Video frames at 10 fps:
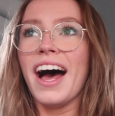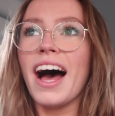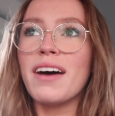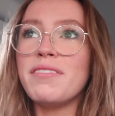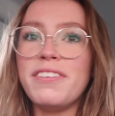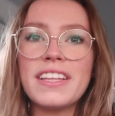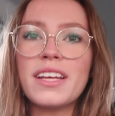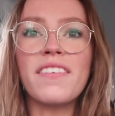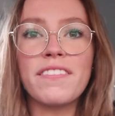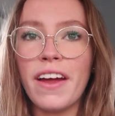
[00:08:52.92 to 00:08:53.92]
I'm
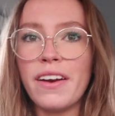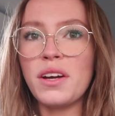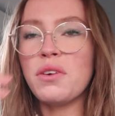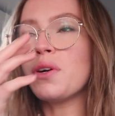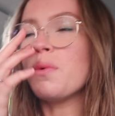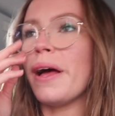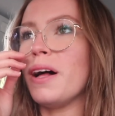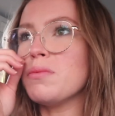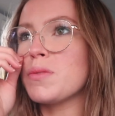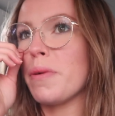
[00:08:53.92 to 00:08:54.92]
feeling very
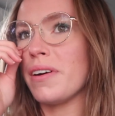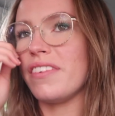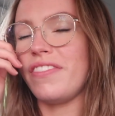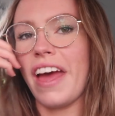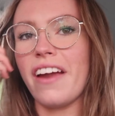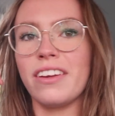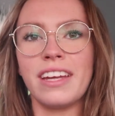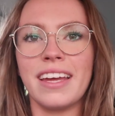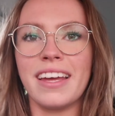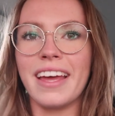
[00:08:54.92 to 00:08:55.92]
overwhelmed but
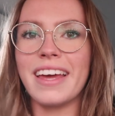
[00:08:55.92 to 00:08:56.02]
very